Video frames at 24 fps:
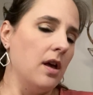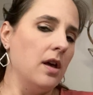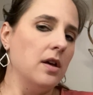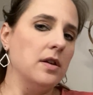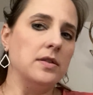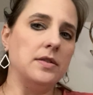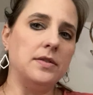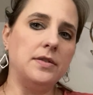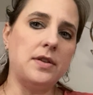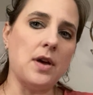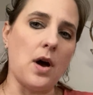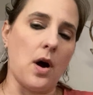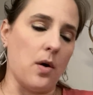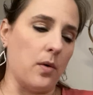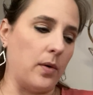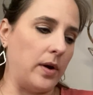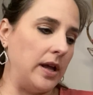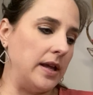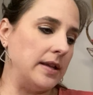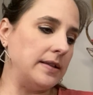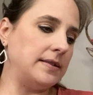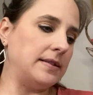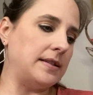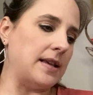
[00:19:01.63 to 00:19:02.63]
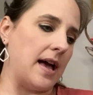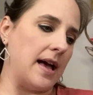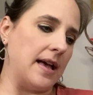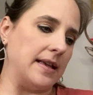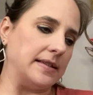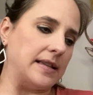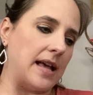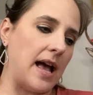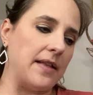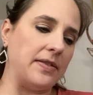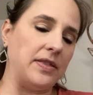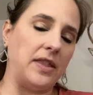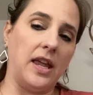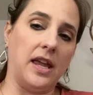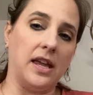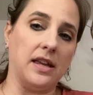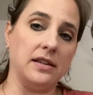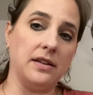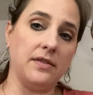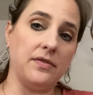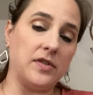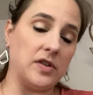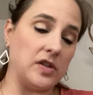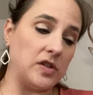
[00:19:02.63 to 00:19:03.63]
So it says, at the
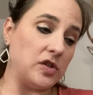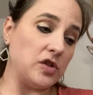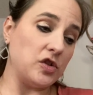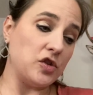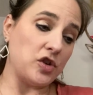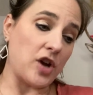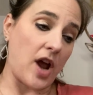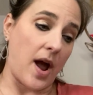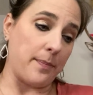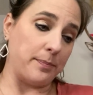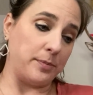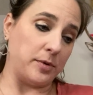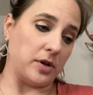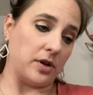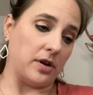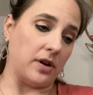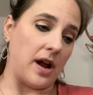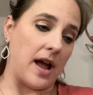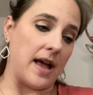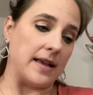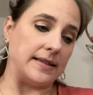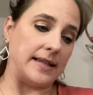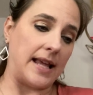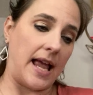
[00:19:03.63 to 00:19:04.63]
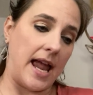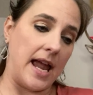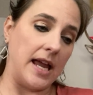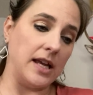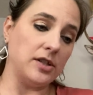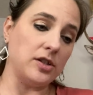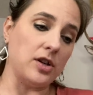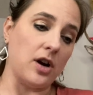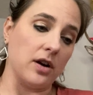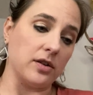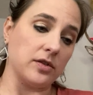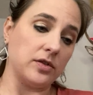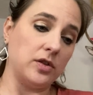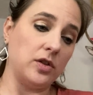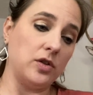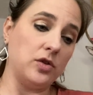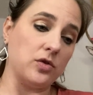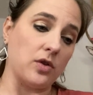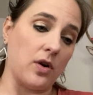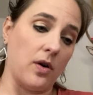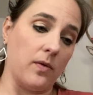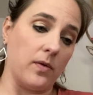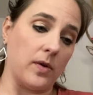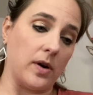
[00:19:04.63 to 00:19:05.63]
end of this chapter, as Hank talks to
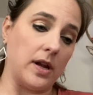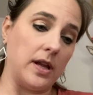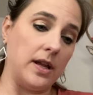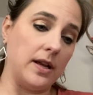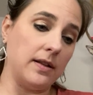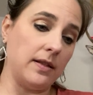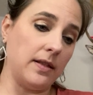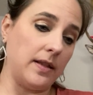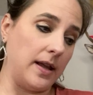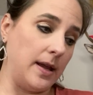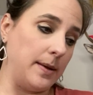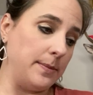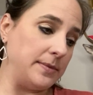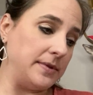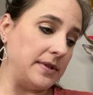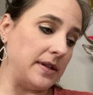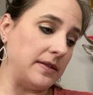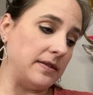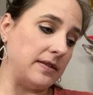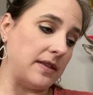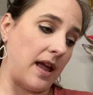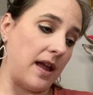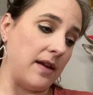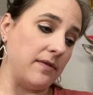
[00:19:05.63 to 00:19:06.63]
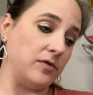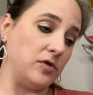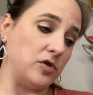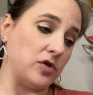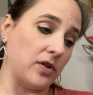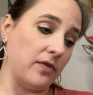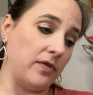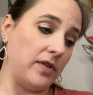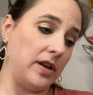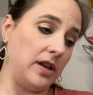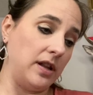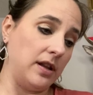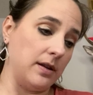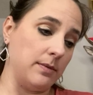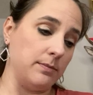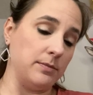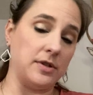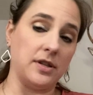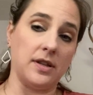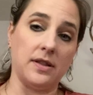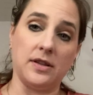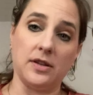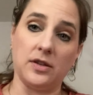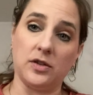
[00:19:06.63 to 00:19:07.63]
Drover, he claims that they've driven him
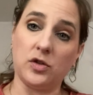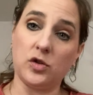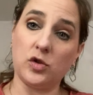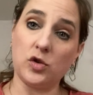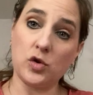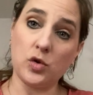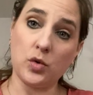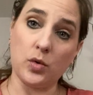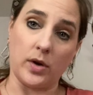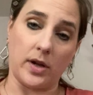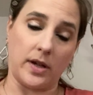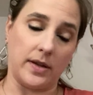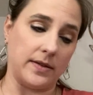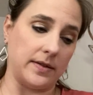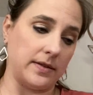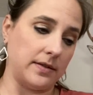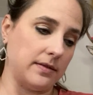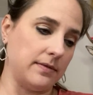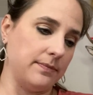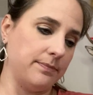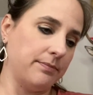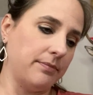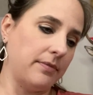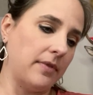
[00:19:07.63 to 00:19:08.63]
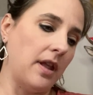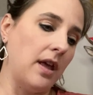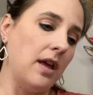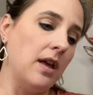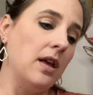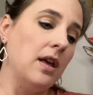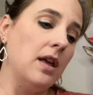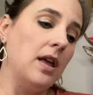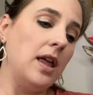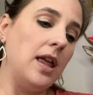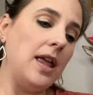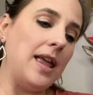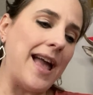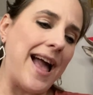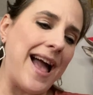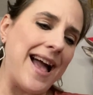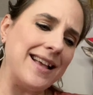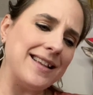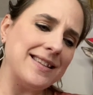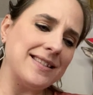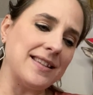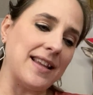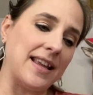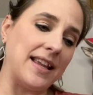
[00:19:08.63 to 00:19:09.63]
to this choice. He
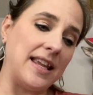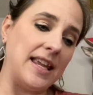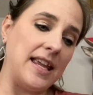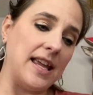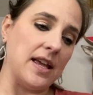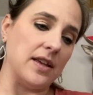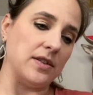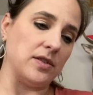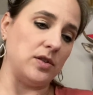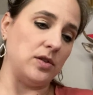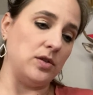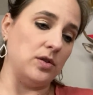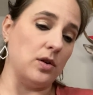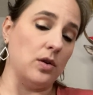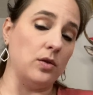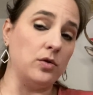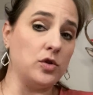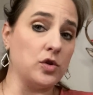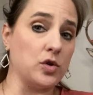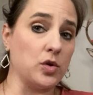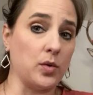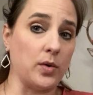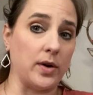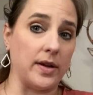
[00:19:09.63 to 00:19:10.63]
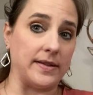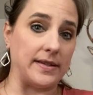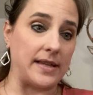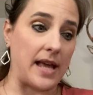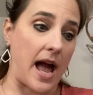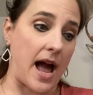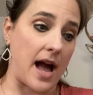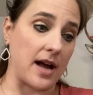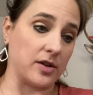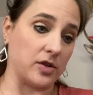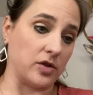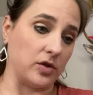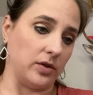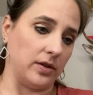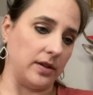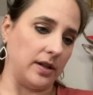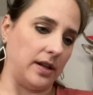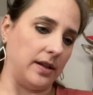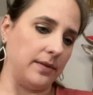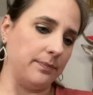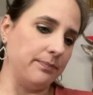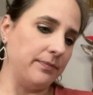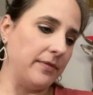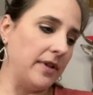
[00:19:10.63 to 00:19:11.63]
acts like he has no choice,
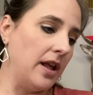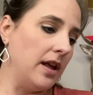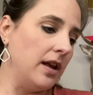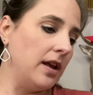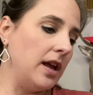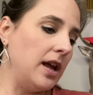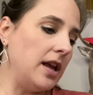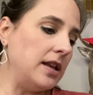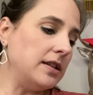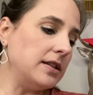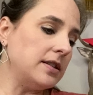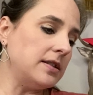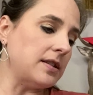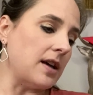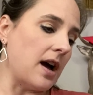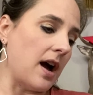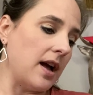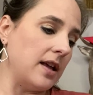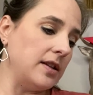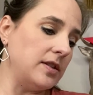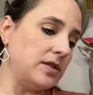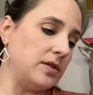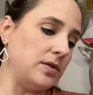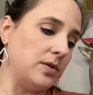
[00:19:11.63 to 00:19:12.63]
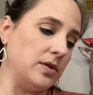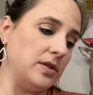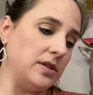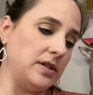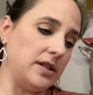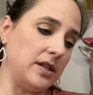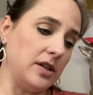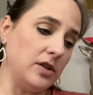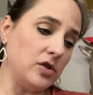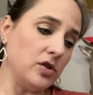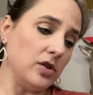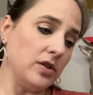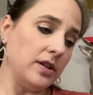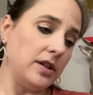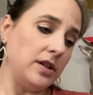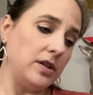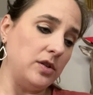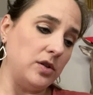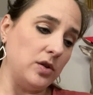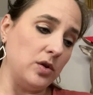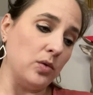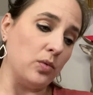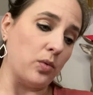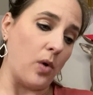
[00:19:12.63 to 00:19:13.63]
actually. He decides to intentionally
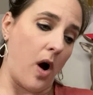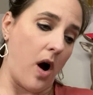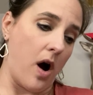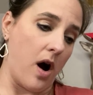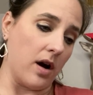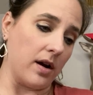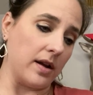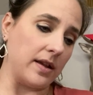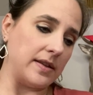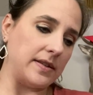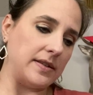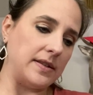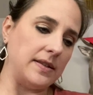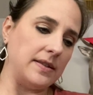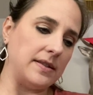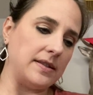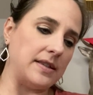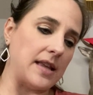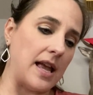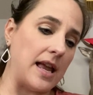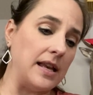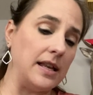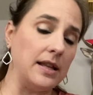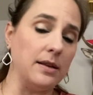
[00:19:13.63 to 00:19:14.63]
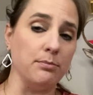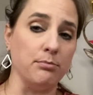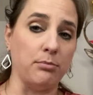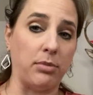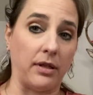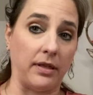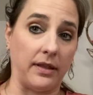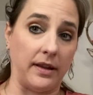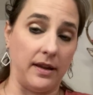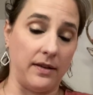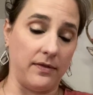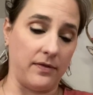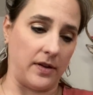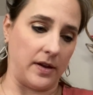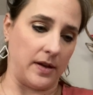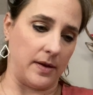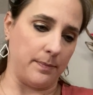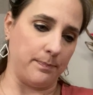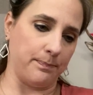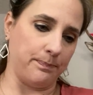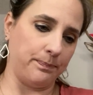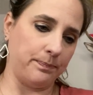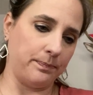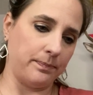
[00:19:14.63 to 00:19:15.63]
do wrong since they didn't believe
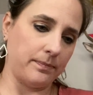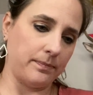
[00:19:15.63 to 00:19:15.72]
him.